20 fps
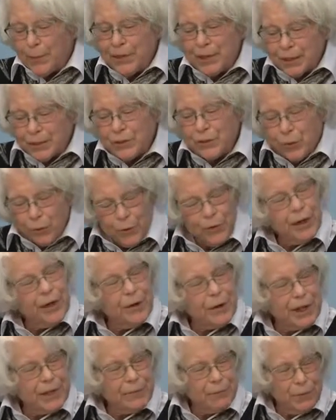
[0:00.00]
Just
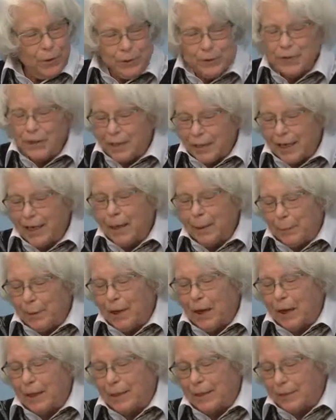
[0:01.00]
ordinary folk on Cape
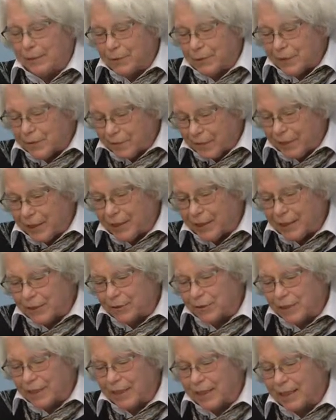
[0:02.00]
Cod, and it was very
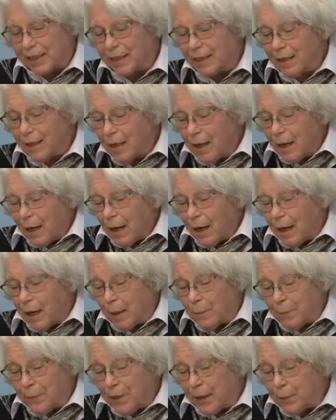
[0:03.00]
interesting.
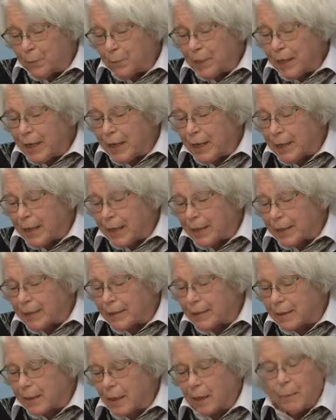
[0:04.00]
Then we
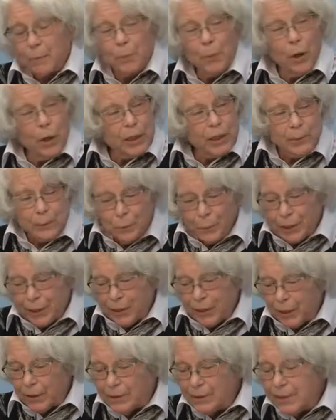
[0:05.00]
had Paul
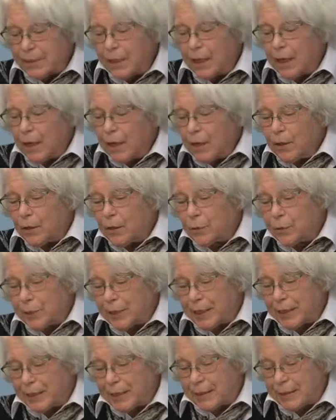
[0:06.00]
Compricos, who
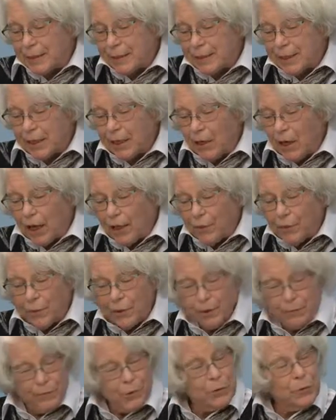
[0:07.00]
is the author
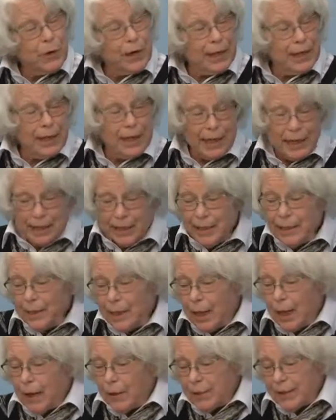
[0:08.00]
of The Gray Lady.
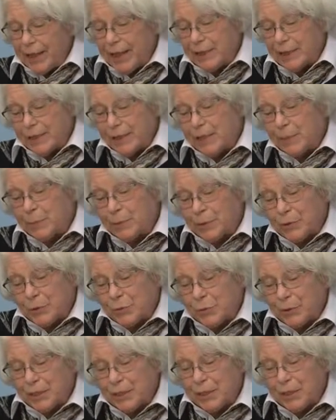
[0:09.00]
That's his
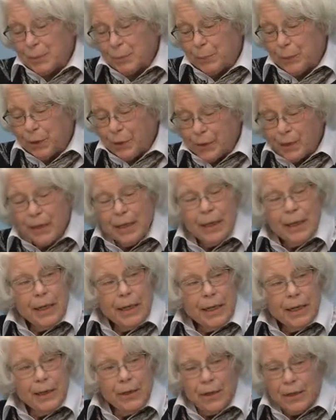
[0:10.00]
most recent book.
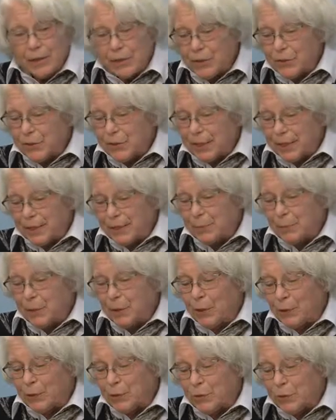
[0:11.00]
He also does some
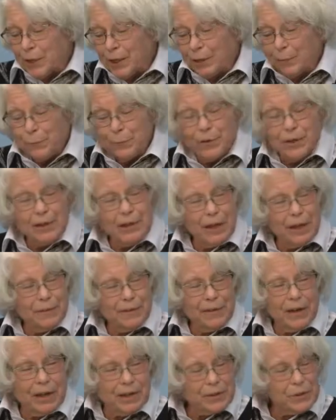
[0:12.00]
ghostwriting for
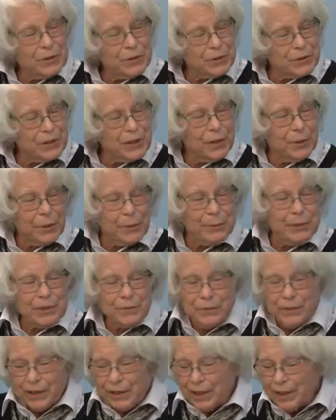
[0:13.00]
Clive Cussler, so it was
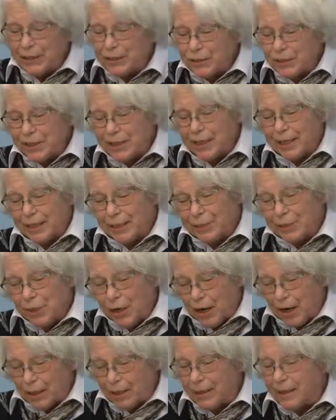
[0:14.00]
a very entertaining
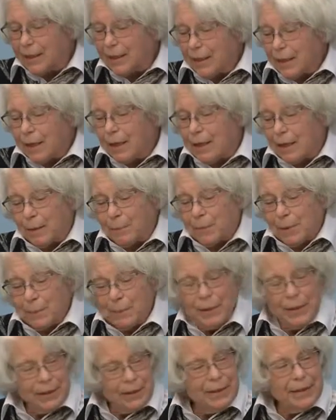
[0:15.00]
talk
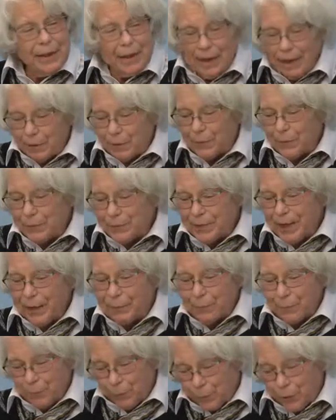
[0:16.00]
about how
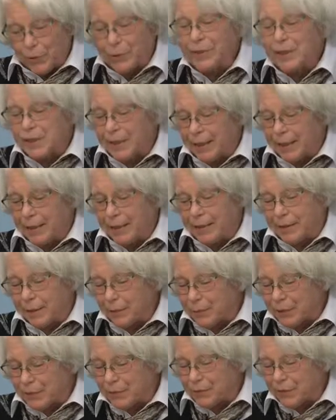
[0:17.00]
that works, and
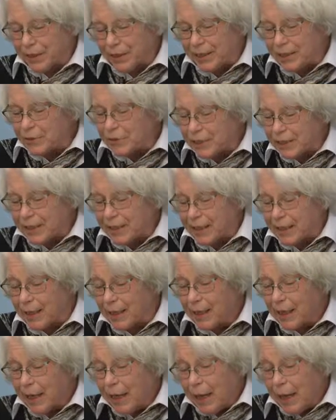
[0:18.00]
it was very
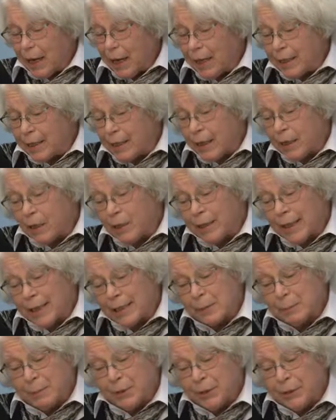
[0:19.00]
interesting. And then our
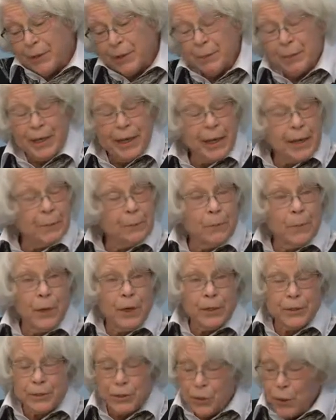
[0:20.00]
last speaker that we had in
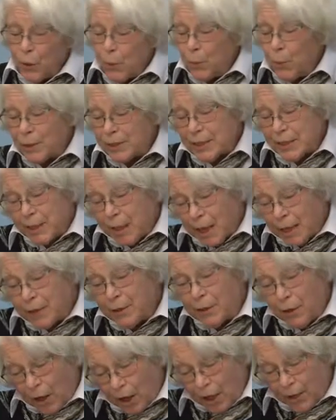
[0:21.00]
March was not
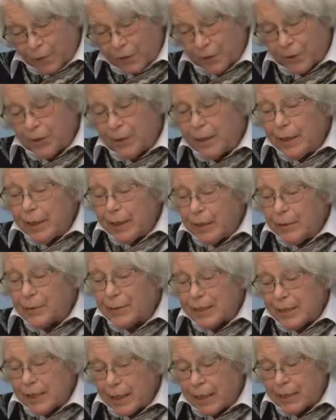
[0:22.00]
an author. It
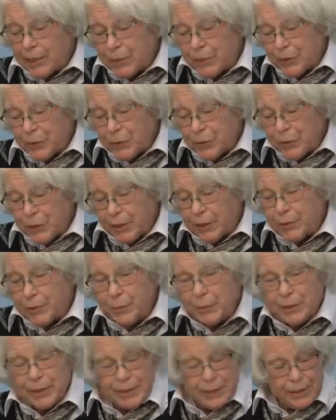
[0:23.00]
was Ed Yasuna,
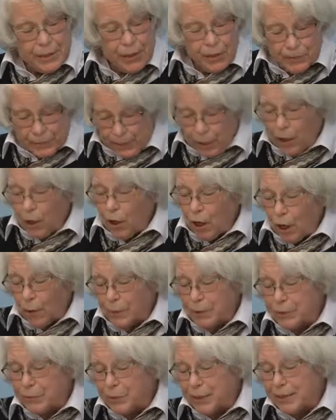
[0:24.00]
who is a
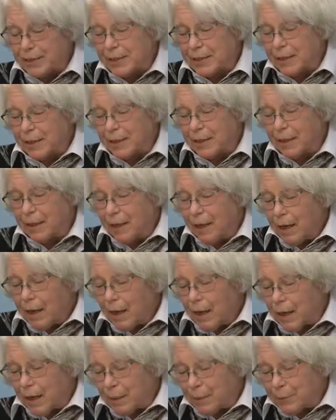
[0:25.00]
Harwich resident,
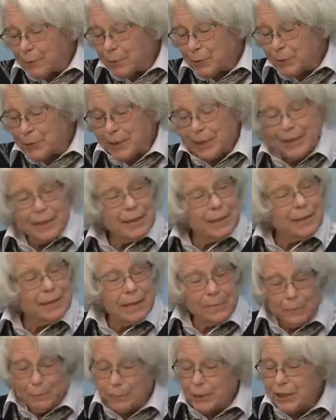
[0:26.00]
who is
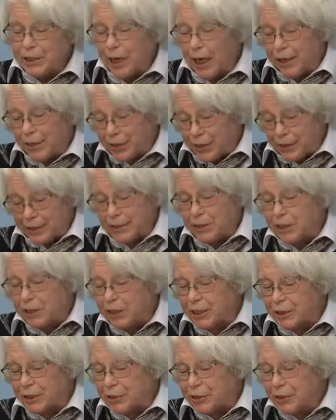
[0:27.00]
a retired English
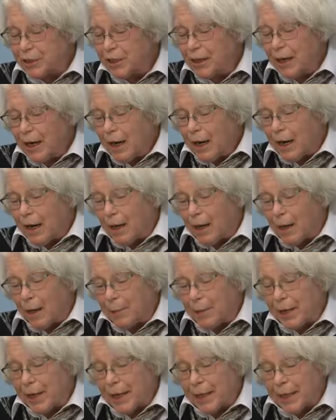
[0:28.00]
teacher,
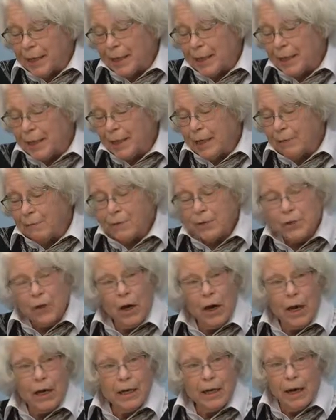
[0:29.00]
and he gave a
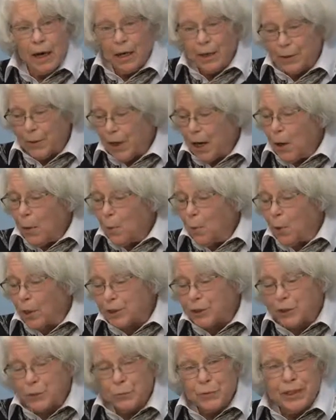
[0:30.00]
talk on
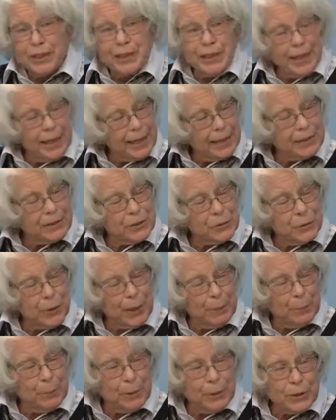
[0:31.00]
what to read next,
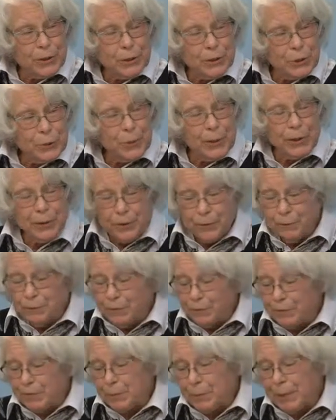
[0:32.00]
great books,
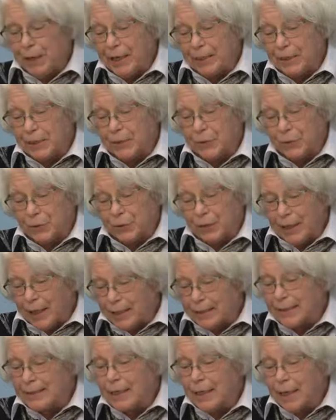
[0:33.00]
250 pages or
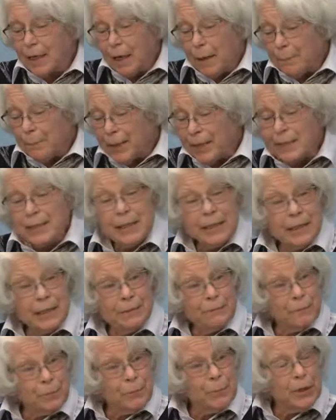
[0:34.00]
less,
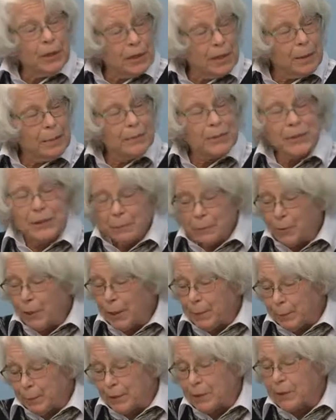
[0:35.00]
basically for book clubs, some
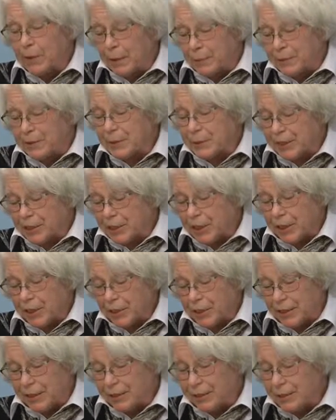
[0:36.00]
great book club
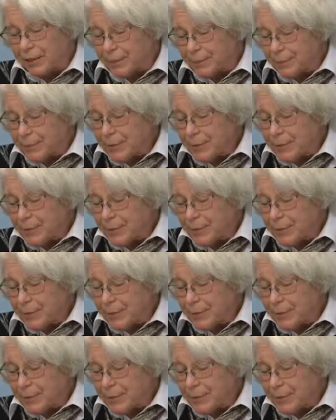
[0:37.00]
suggestions.